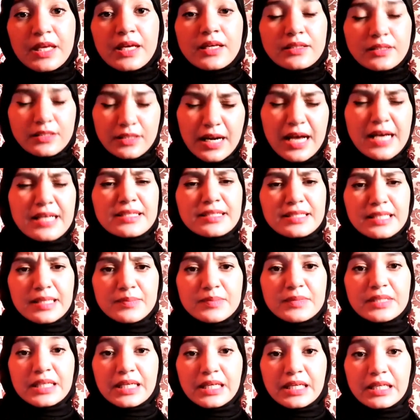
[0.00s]
There are some
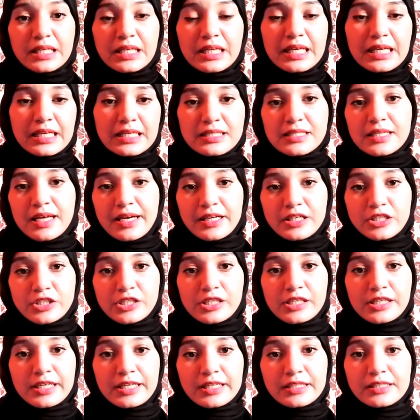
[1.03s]
techniques
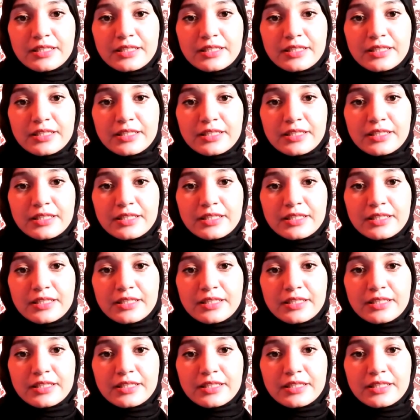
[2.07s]
actually,